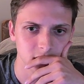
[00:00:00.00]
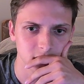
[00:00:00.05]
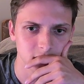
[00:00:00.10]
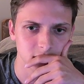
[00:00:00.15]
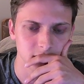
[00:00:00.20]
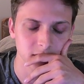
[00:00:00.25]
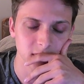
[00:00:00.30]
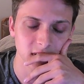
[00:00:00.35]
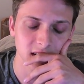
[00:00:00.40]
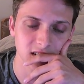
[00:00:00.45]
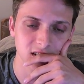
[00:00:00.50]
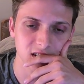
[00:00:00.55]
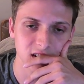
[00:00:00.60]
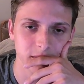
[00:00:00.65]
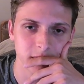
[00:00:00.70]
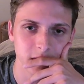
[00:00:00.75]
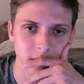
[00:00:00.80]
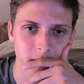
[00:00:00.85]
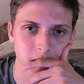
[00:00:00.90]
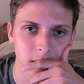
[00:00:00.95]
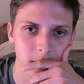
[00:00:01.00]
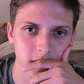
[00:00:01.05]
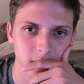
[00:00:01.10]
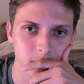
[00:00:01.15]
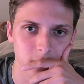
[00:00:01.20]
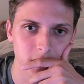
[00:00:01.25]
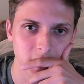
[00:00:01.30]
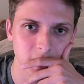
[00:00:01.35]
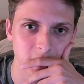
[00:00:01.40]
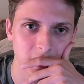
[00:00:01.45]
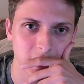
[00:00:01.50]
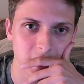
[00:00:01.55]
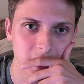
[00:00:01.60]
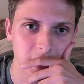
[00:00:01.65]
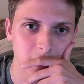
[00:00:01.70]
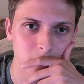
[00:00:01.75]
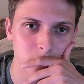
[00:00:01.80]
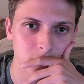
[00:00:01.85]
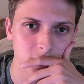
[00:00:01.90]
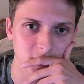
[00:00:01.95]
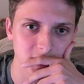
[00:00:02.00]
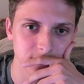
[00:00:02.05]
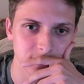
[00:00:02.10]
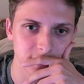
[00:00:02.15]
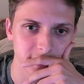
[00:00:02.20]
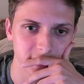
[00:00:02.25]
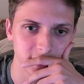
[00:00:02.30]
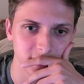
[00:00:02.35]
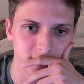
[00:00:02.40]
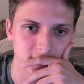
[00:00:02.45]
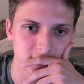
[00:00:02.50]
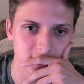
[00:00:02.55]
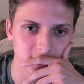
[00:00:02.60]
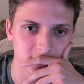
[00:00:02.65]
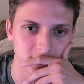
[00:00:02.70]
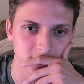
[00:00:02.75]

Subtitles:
Actually, maybe it was pretty decent.